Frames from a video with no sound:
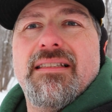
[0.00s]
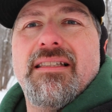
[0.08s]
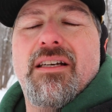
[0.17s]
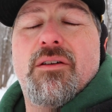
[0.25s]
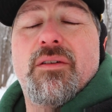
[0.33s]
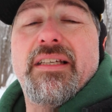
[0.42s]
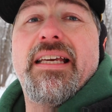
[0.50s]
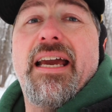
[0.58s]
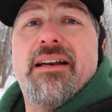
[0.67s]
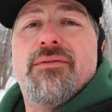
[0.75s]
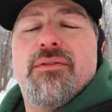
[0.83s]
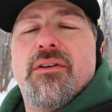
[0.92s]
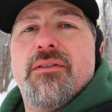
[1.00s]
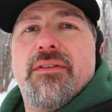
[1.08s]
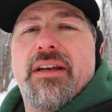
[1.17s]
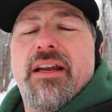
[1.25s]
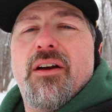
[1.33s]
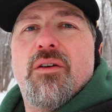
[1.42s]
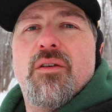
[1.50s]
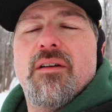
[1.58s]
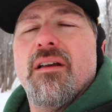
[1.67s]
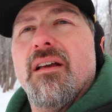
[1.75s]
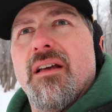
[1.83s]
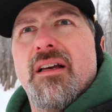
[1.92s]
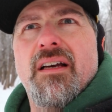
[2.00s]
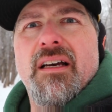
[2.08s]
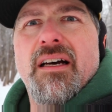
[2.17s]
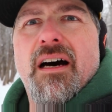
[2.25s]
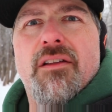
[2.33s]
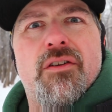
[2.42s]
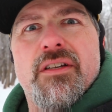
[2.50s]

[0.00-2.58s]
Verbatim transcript: you know, get for a video. And other